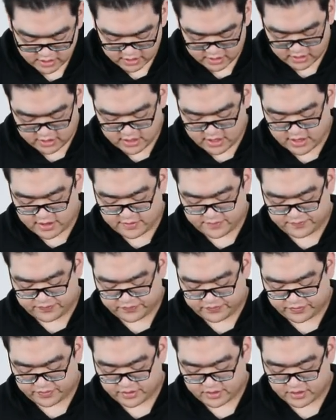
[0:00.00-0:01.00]
And yeah,
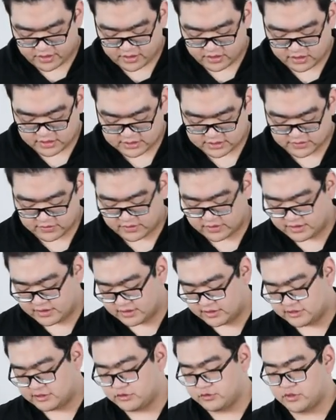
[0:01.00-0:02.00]
so
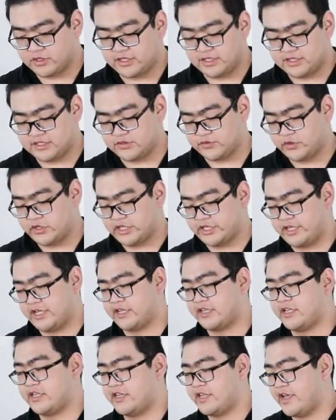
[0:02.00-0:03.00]
it's really easy. We're
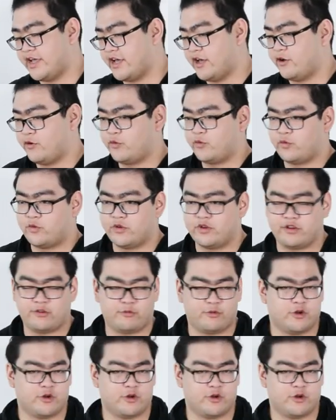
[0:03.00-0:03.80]
connected now.